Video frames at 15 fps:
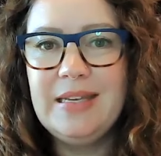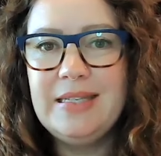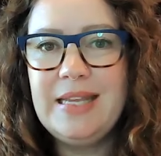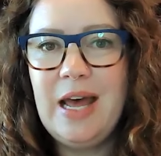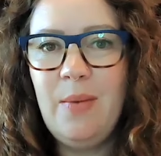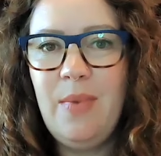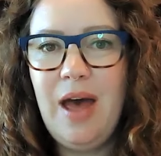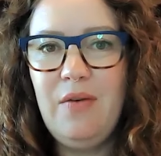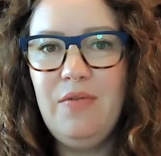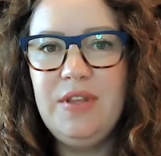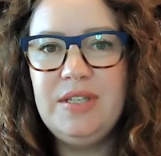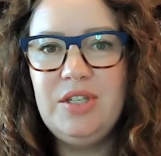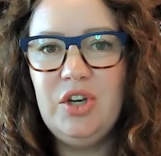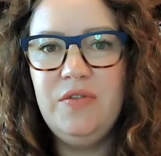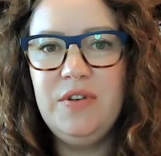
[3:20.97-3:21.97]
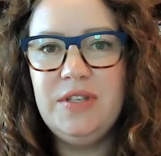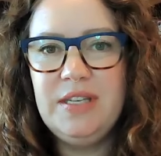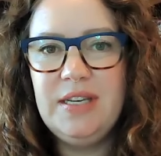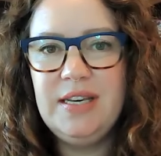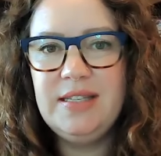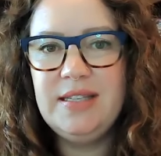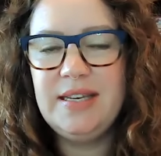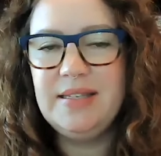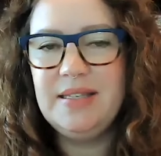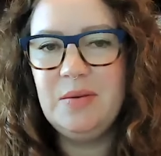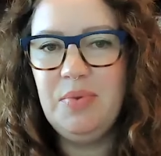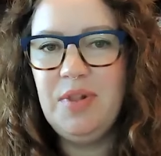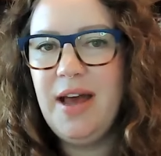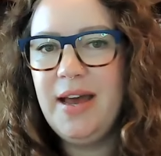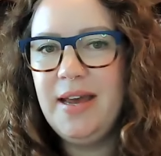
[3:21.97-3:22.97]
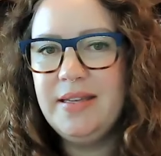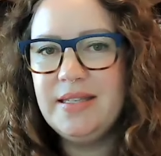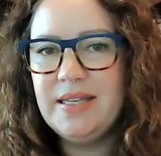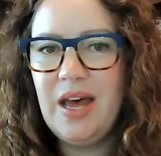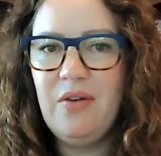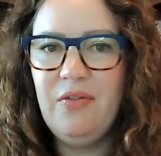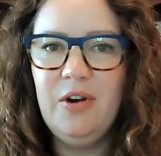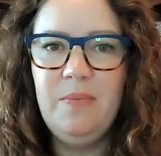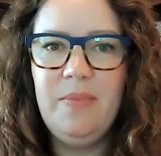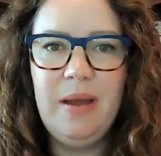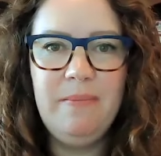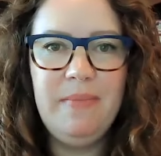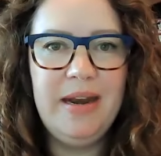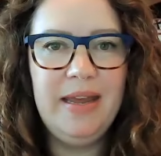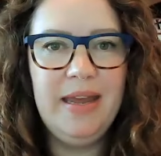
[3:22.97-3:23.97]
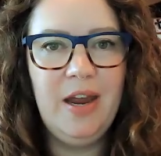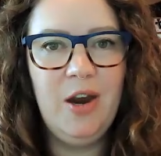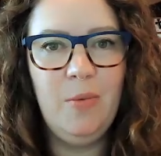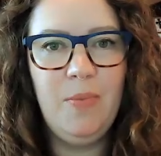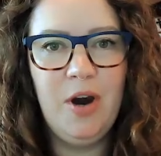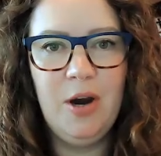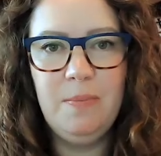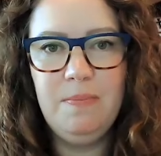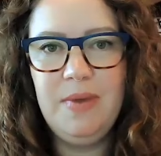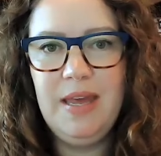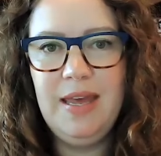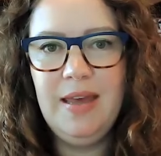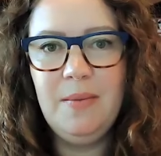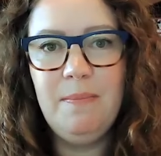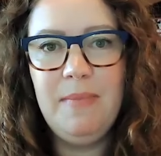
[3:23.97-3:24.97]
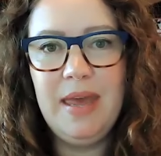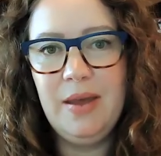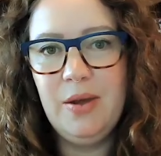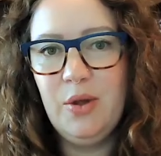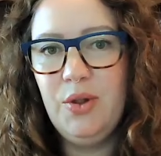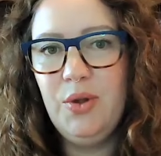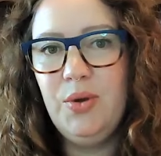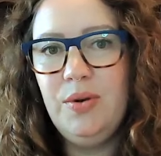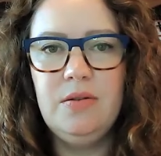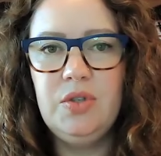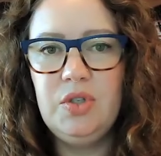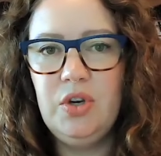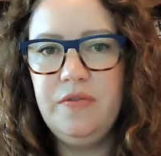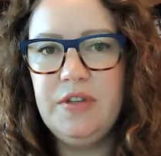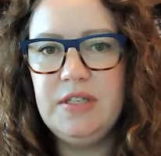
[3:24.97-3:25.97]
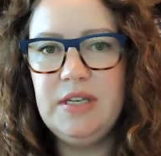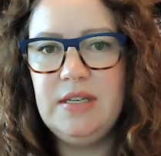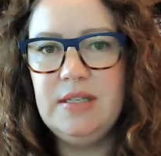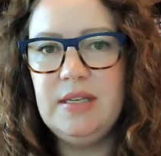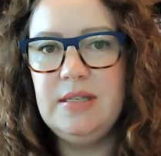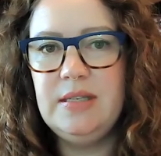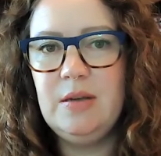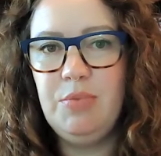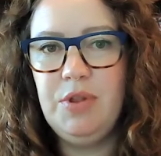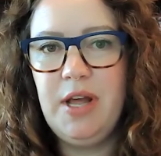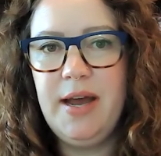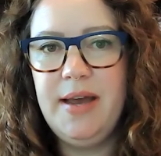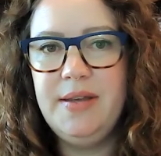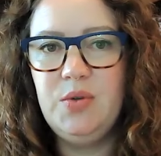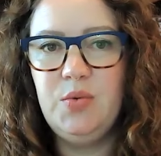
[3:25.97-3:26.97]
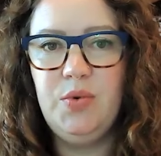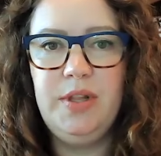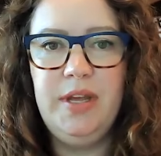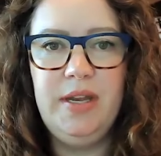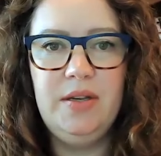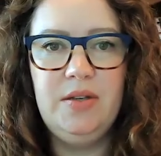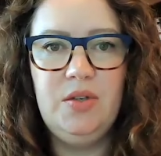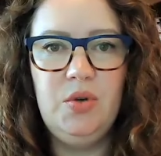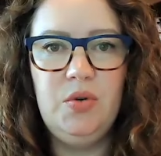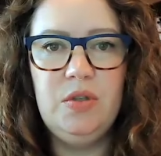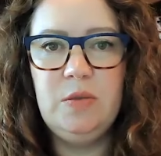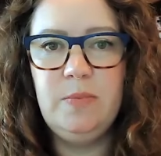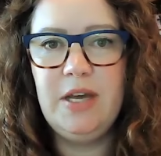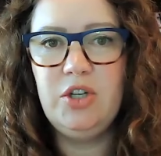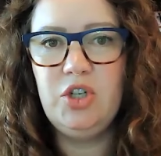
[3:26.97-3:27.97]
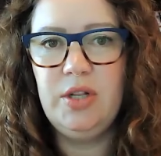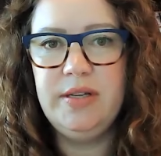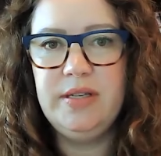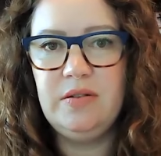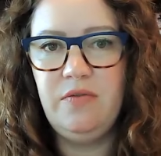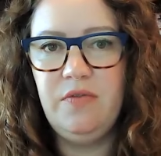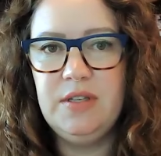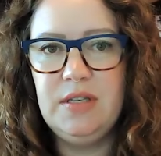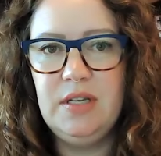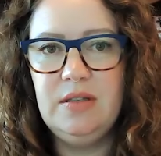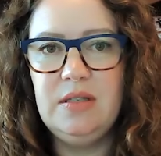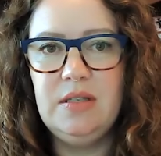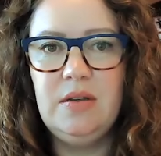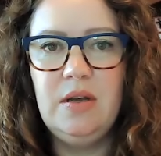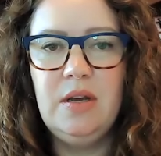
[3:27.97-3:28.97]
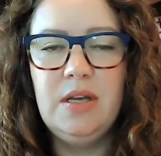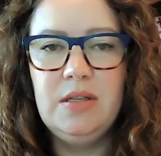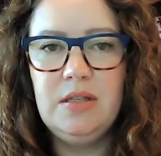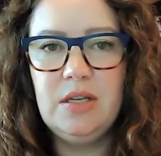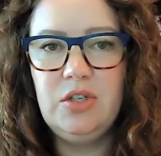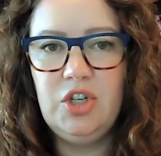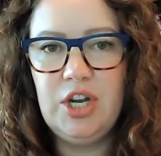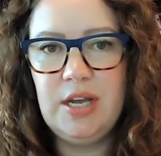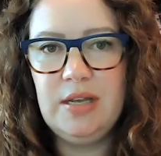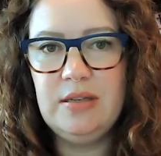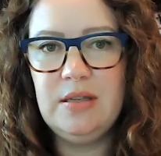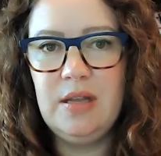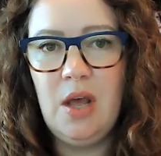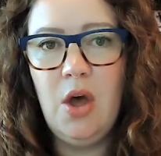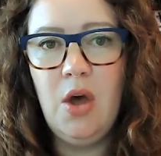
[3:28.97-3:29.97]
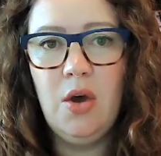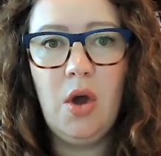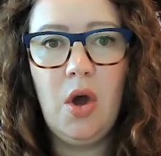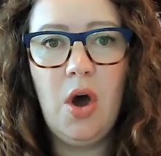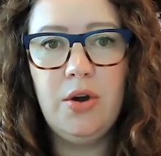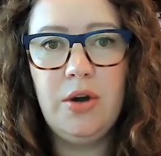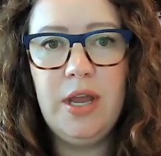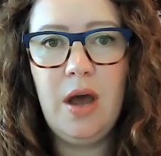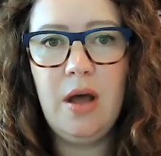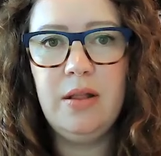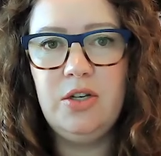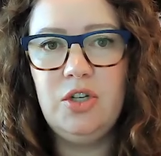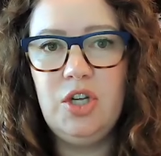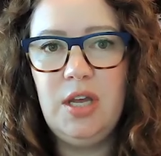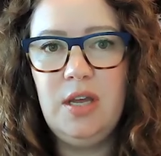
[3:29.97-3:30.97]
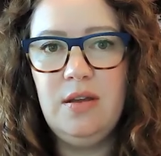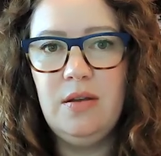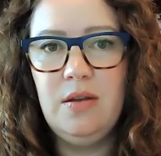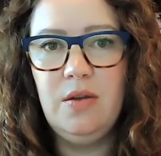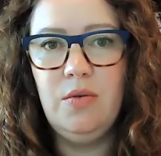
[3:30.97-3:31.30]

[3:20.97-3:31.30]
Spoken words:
Some of the services and supplies covered by Medicare Part B may include services and supplies related to specialist visits, such as cardiology,